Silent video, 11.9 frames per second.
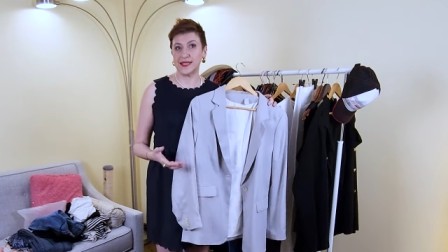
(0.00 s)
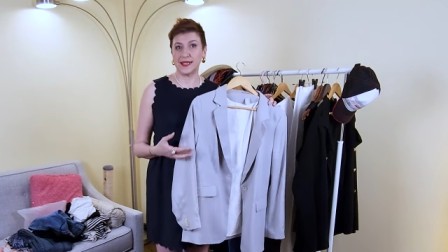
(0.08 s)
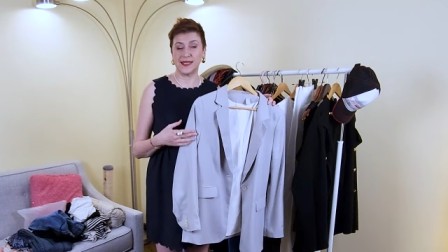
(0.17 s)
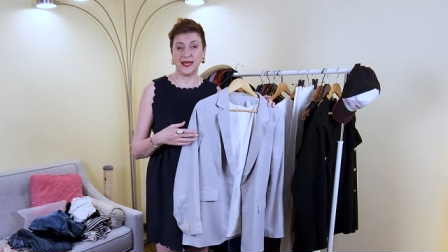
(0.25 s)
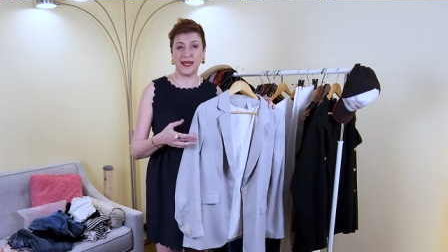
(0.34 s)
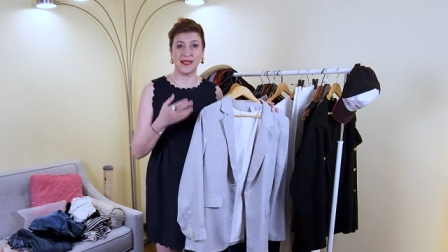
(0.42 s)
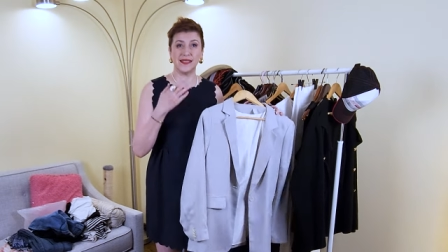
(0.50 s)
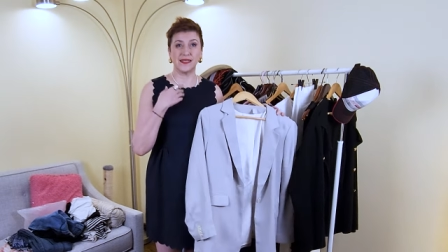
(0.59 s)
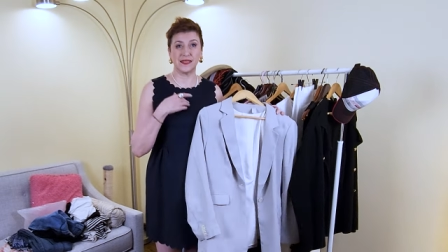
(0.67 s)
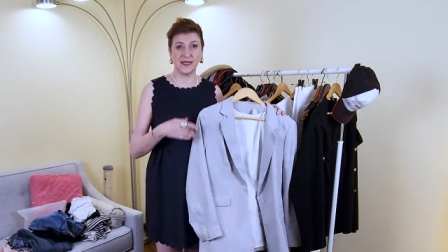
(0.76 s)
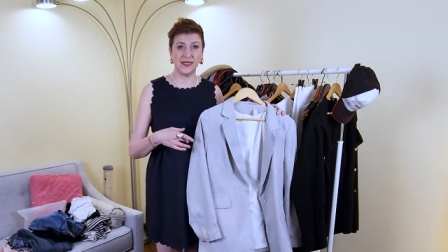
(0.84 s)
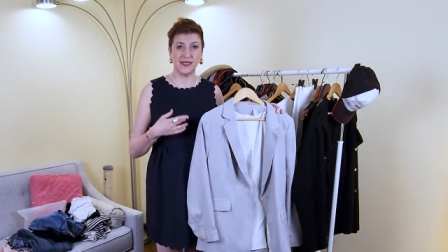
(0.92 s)
And
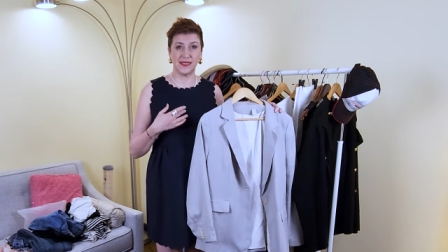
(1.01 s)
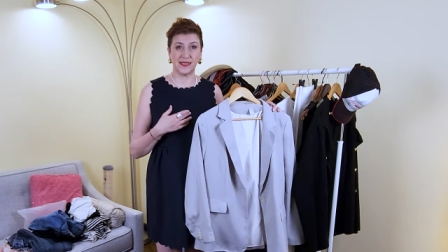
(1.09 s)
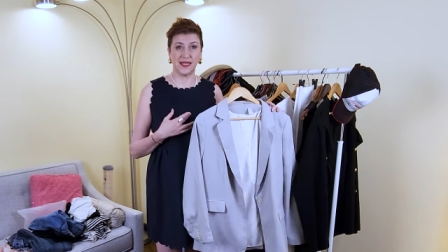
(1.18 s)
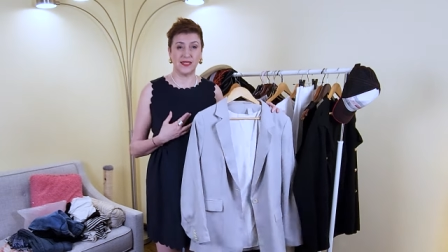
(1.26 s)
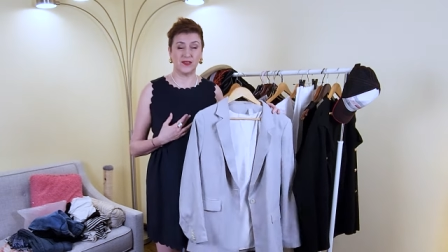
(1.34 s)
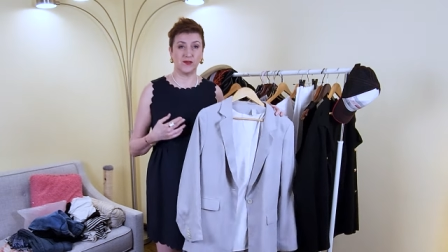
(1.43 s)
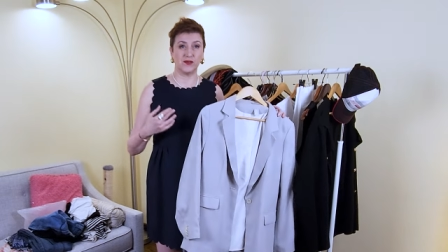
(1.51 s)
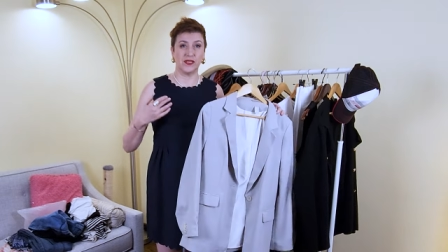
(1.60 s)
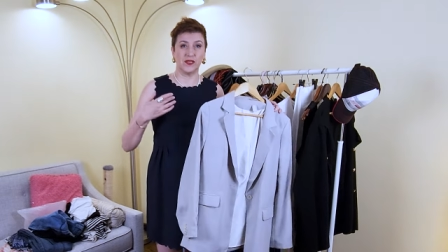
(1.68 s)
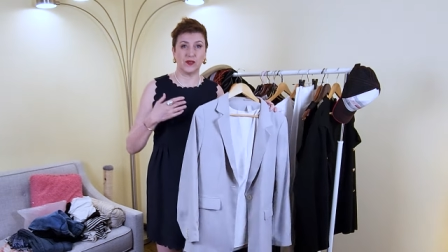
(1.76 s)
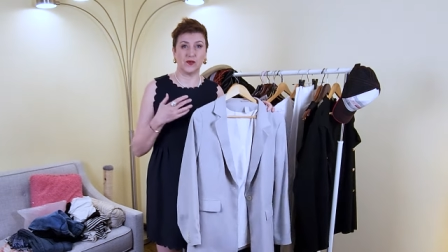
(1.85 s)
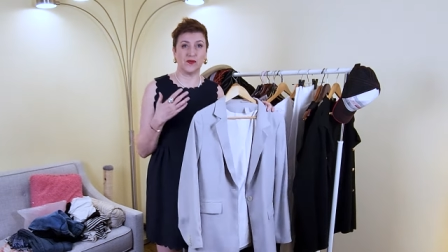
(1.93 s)
underneath, I don't
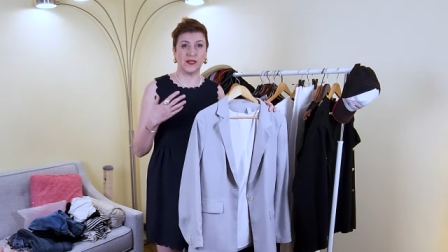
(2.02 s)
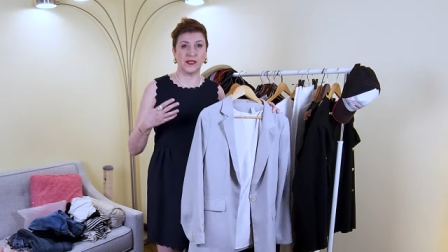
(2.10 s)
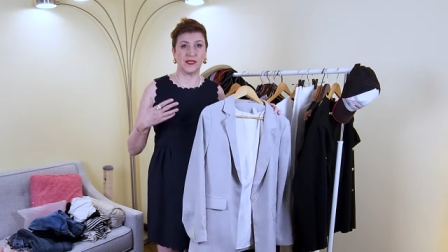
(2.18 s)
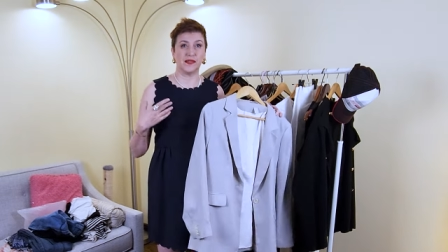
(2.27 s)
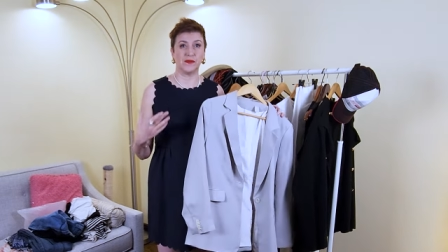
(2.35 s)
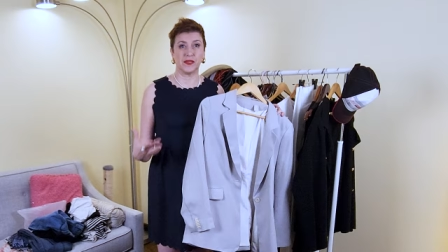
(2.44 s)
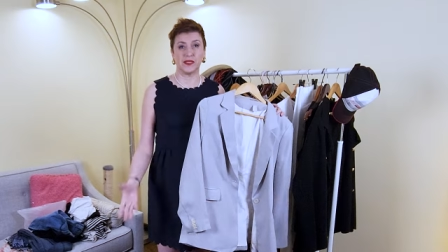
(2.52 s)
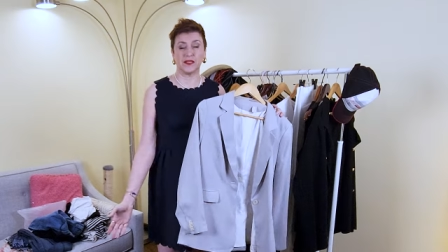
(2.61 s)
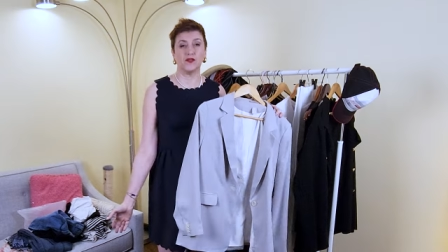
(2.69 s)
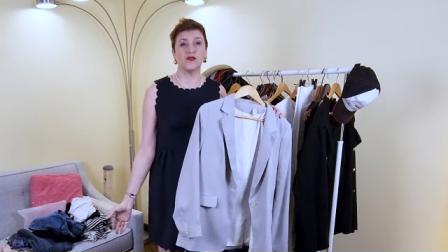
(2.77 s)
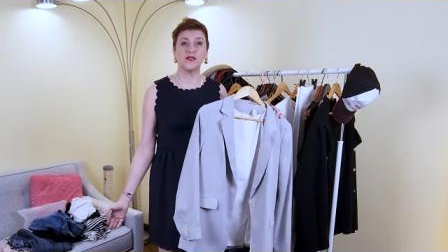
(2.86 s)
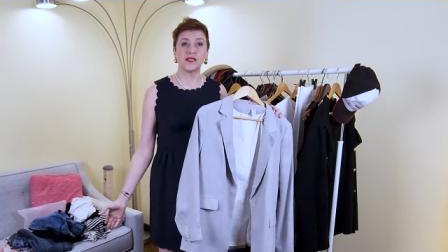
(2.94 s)
need to wear something
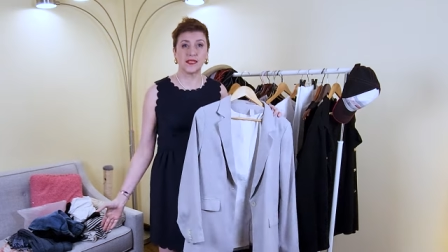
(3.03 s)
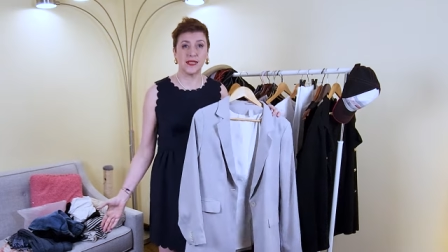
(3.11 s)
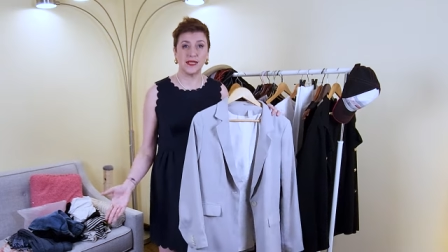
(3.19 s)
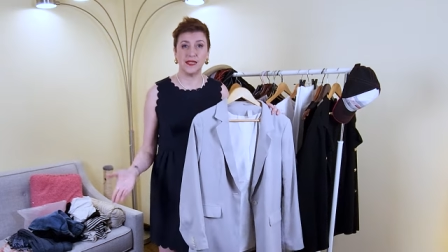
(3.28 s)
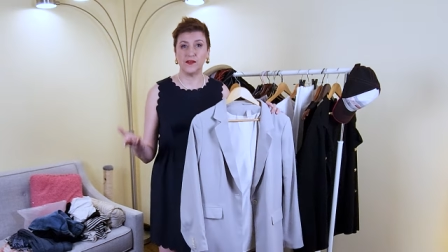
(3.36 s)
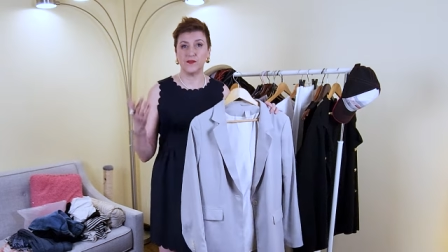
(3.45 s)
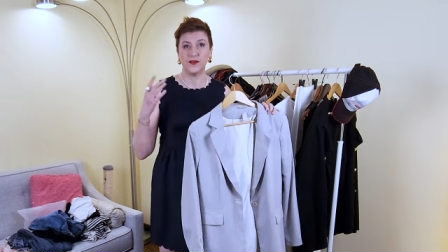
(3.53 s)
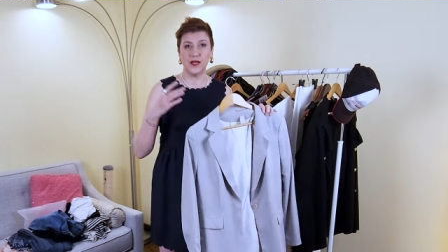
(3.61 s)
long sleeve,